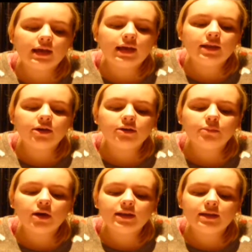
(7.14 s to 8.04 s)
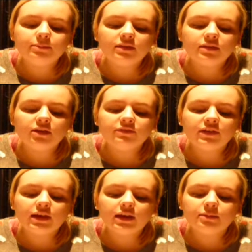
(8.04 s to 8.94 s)
Hello, my name is
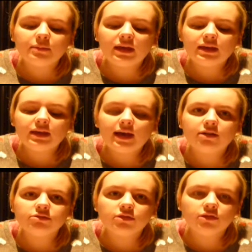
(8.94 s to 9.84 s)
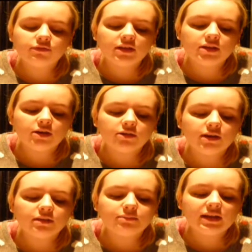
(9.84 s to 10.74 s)
Sophie and I'm making a how-to video
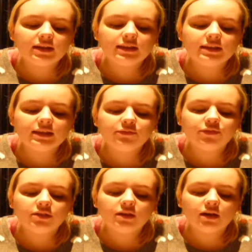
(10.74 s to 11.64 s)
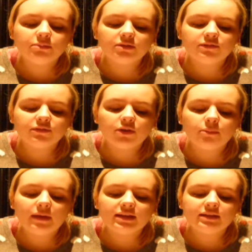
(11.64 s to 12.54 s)
explaining the different types of
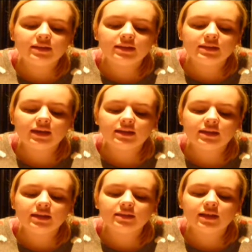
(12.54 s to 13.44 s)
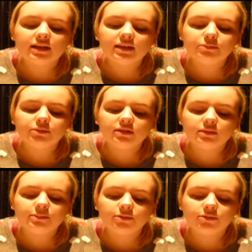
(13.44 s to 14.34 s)
film editing techniques and its
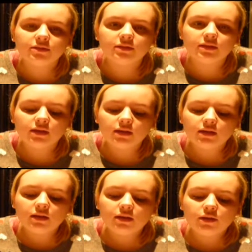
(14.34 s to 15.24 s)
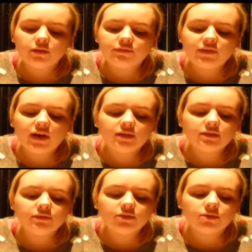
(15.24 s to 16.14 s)
principles.
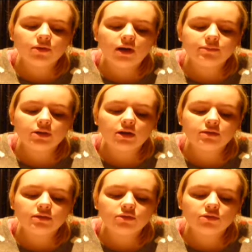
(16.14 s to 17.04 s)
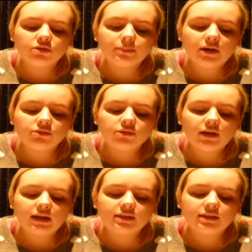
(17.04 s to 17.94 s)
First of all, I'm going to talk about
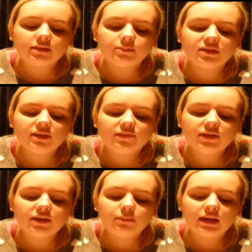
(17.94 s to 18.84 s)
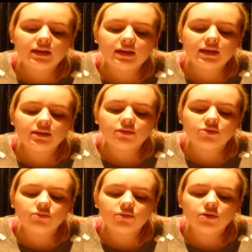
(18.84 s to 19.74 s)
creating specific meaning
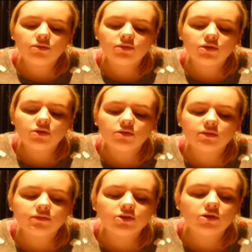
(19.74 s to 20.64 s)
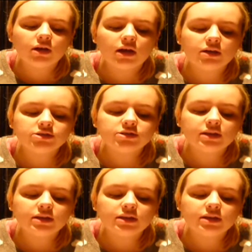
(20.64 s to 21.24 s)
through the use of collage,